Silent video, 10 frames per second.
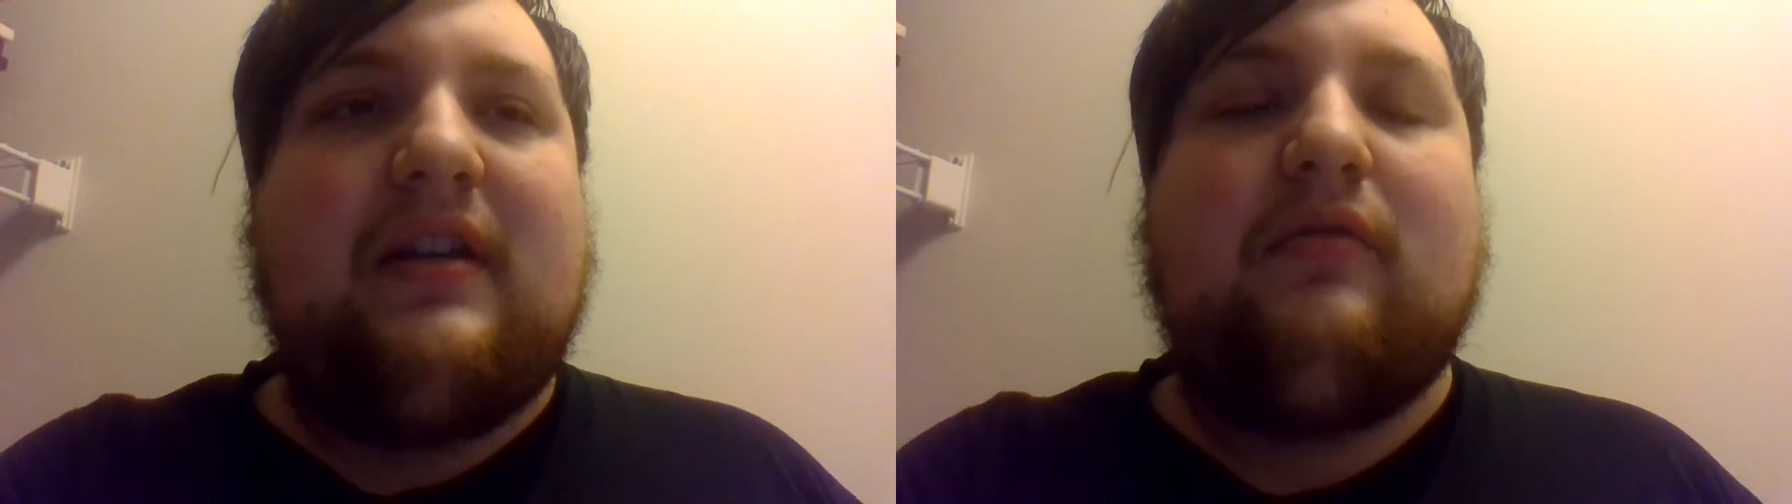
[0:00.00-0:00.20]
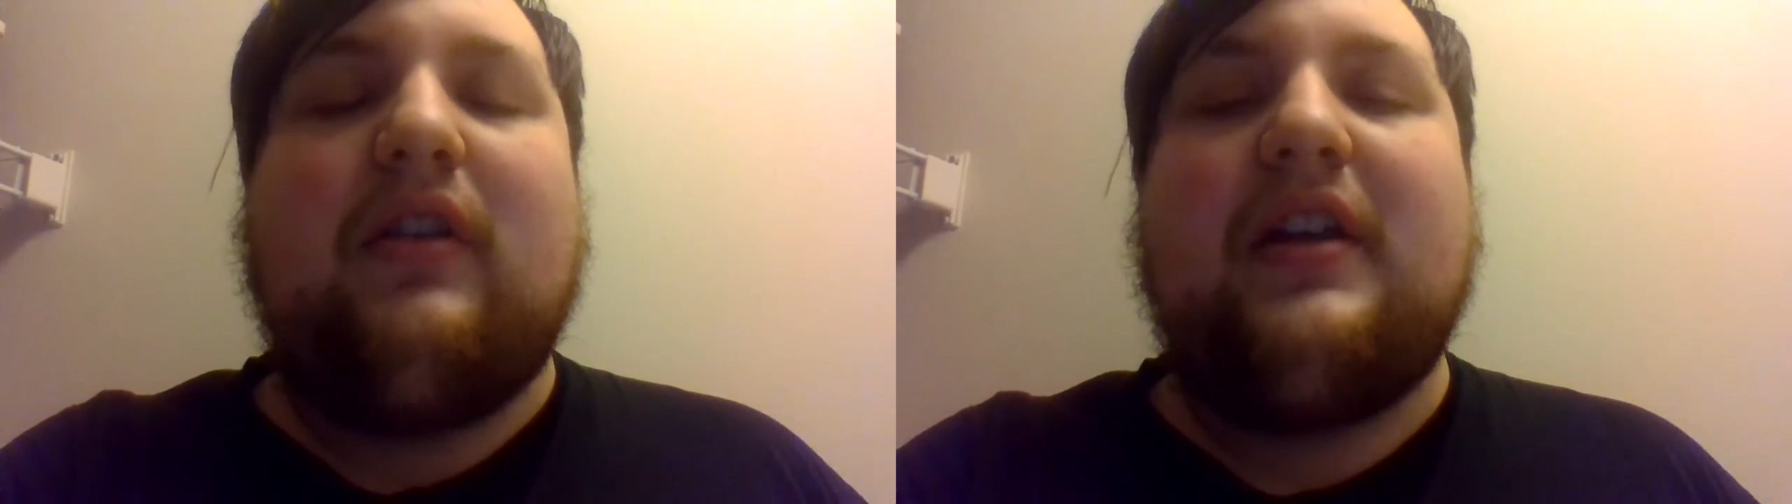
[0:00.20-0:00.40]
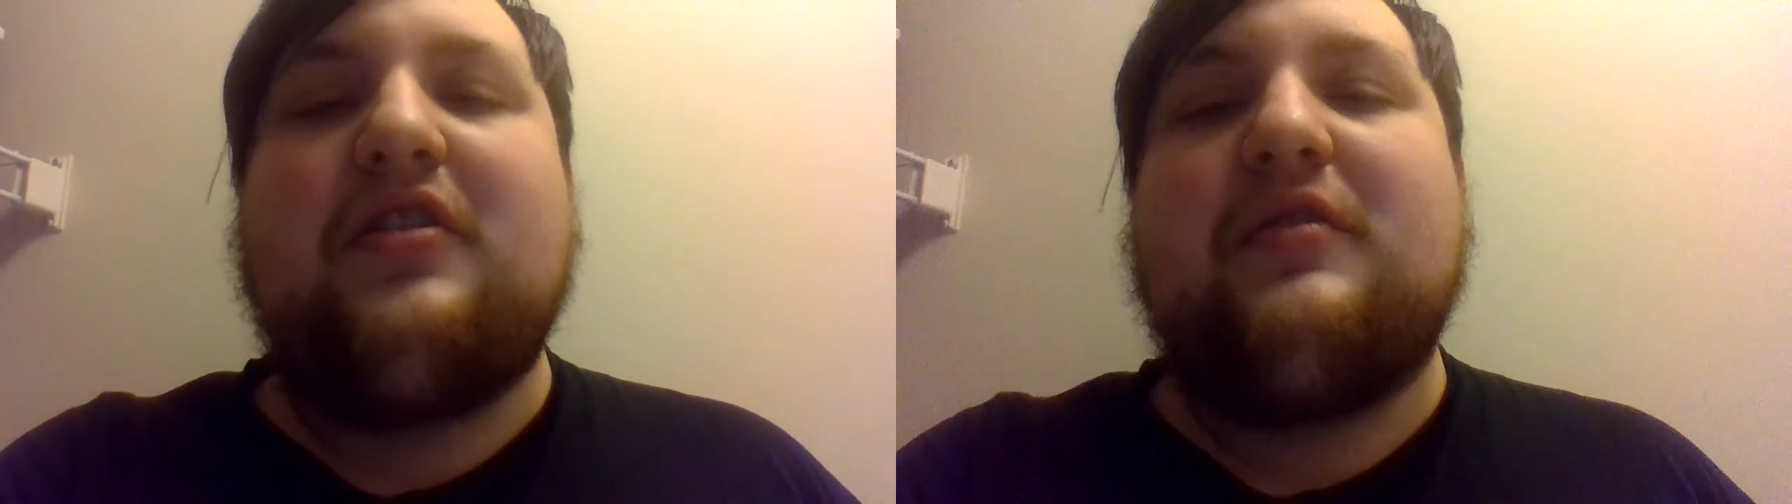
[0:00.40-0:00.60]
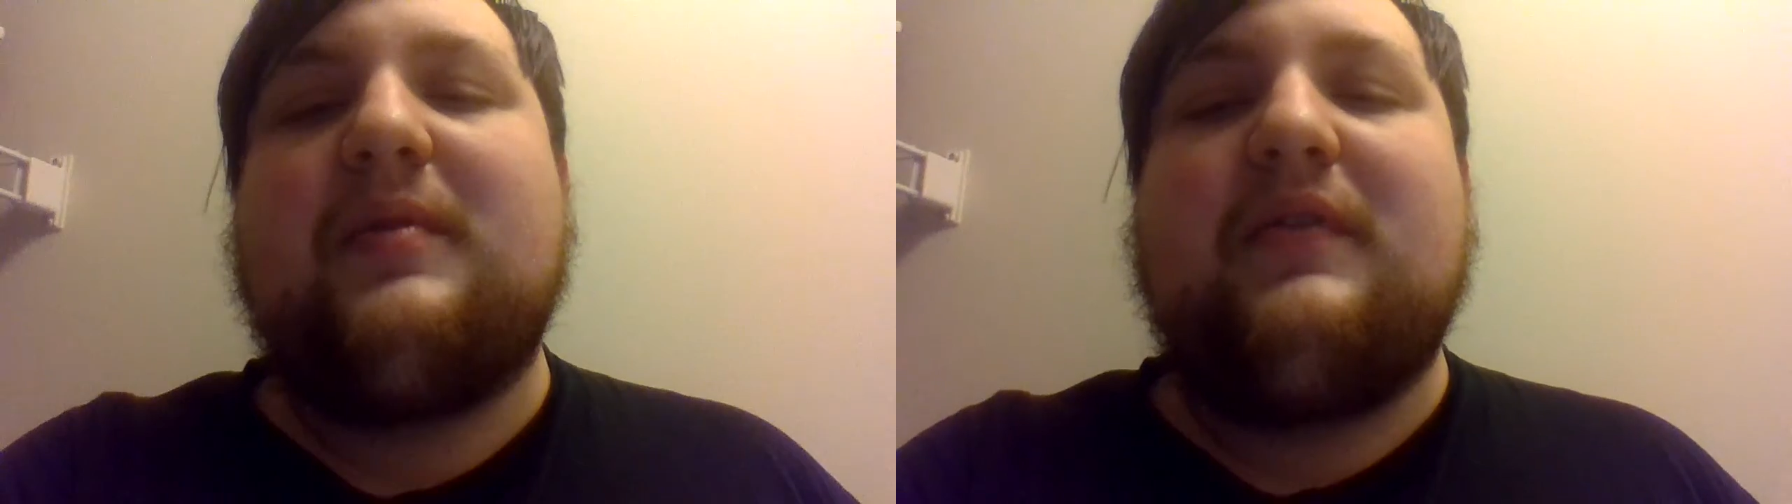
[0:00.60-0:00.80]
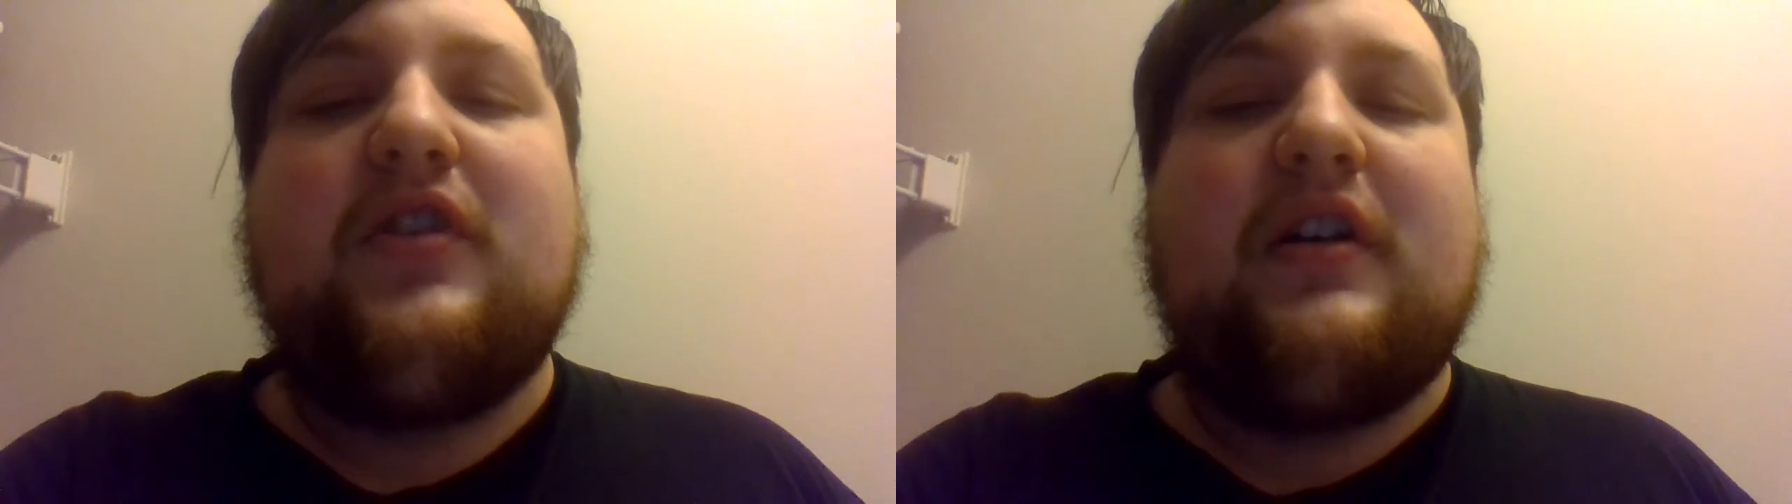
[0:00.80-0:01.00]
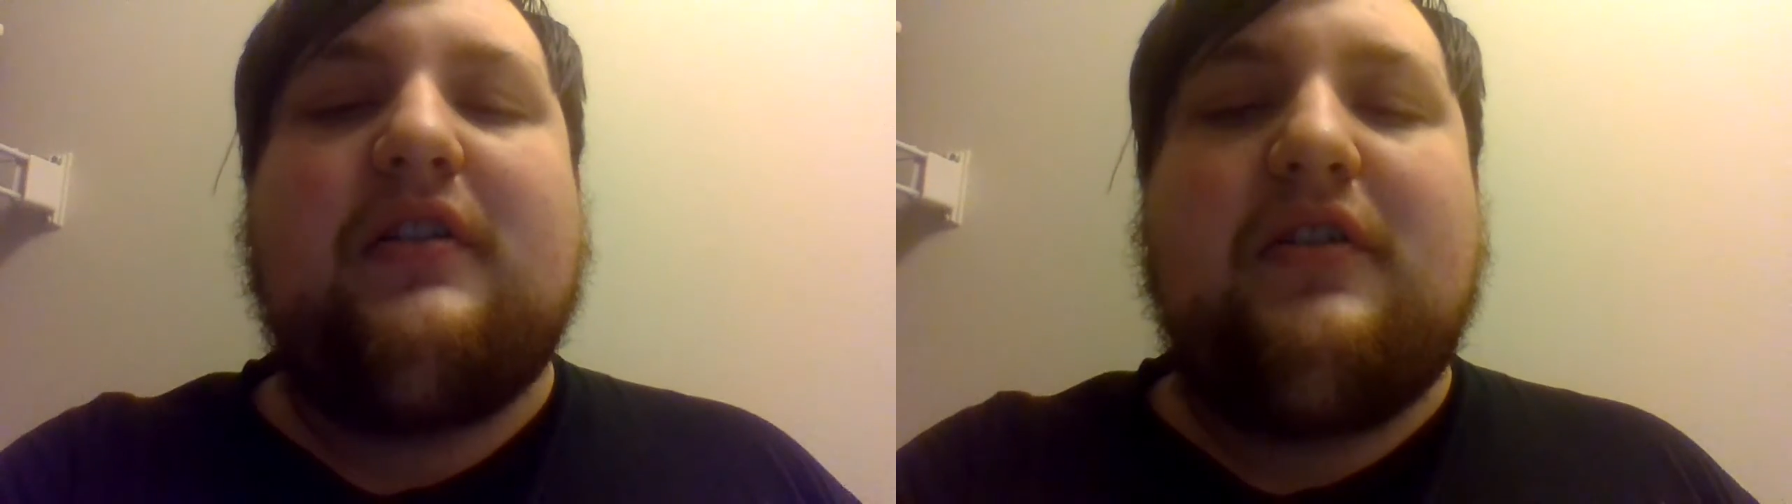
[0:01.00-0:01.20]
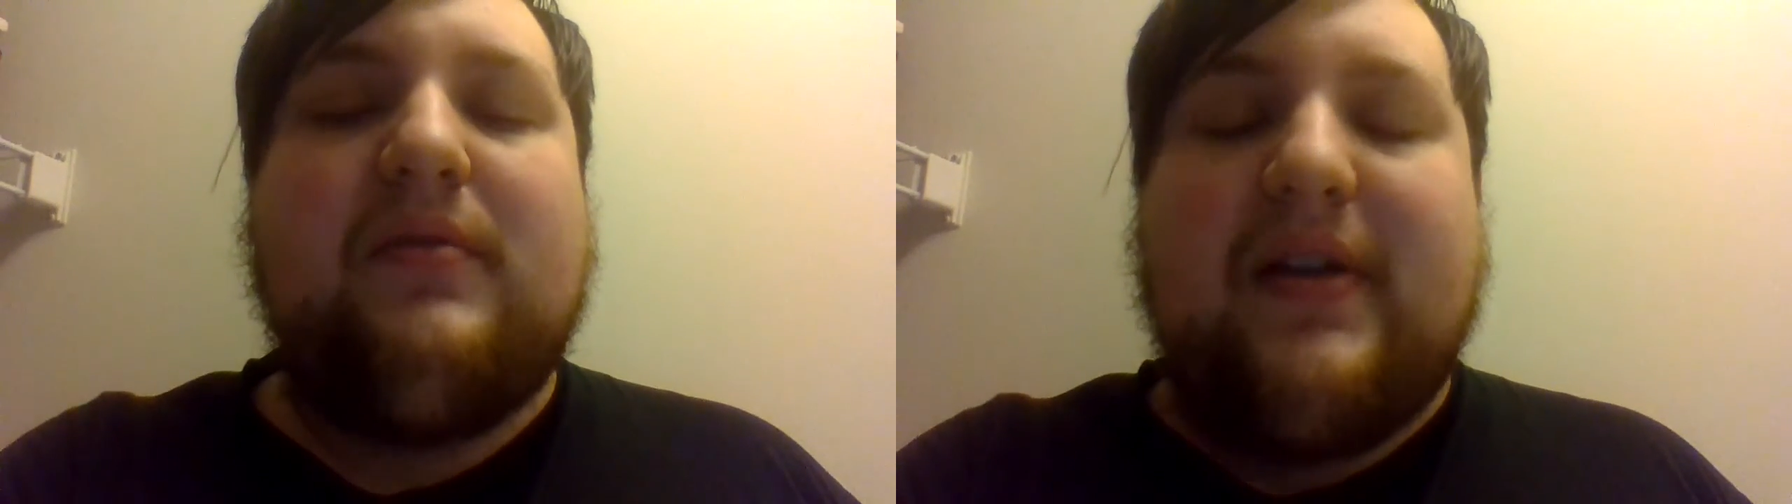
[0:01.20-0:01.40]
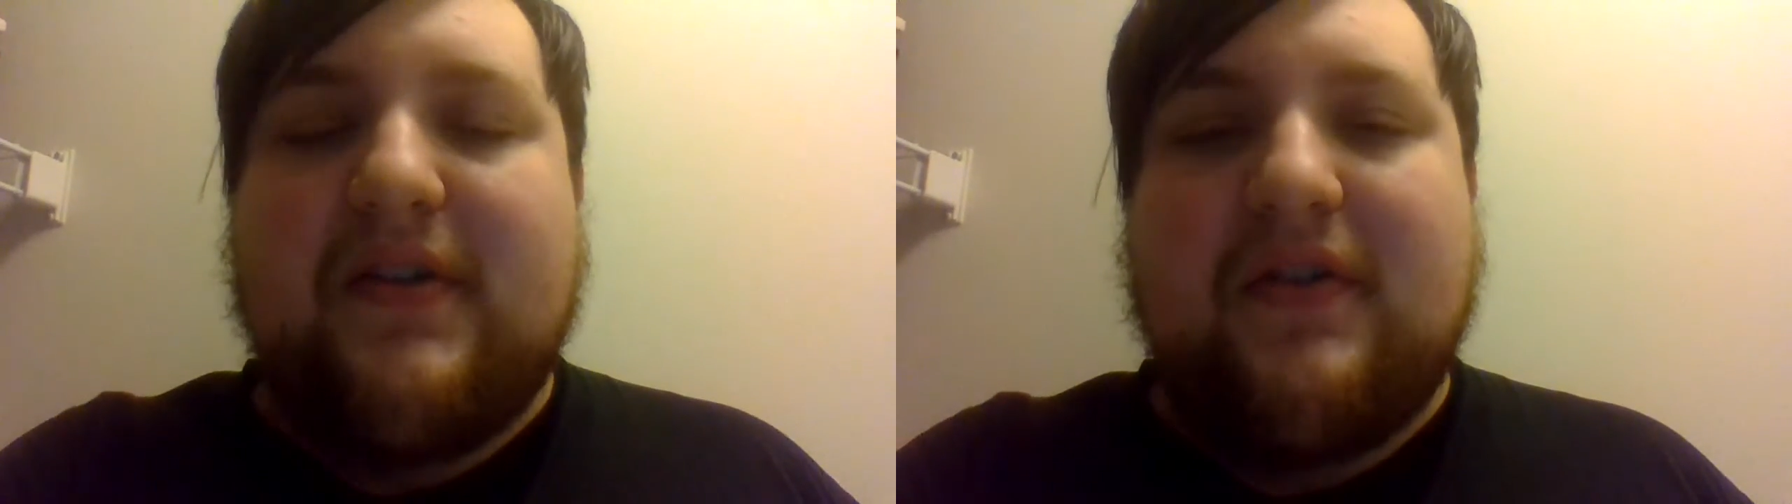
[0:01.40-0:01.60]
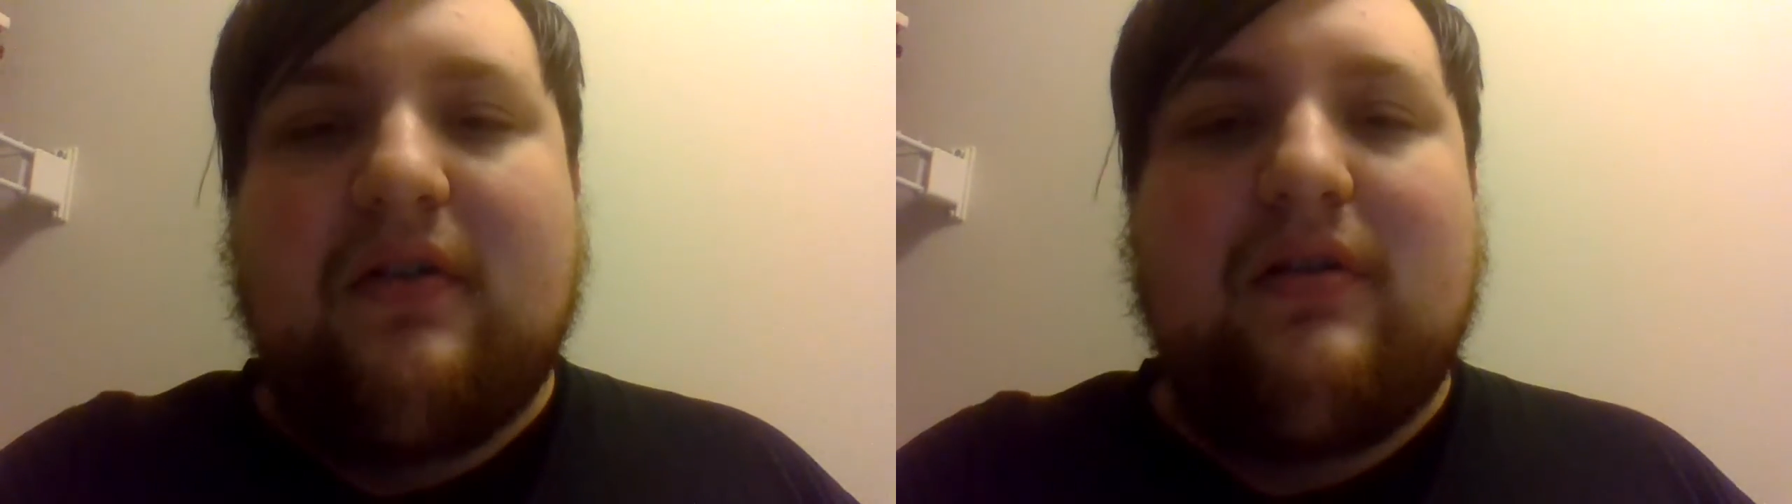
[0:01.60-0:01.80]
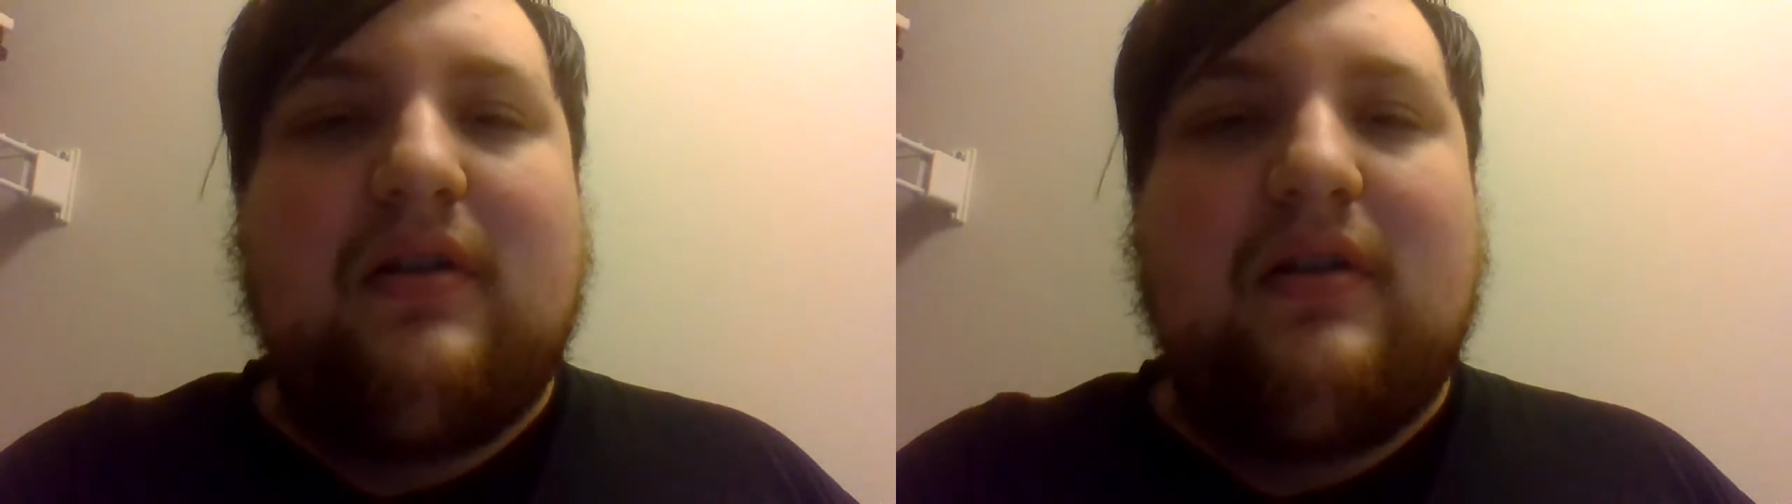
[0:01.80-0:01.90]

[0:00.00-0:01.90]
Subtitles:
and the relations between China and the U.S.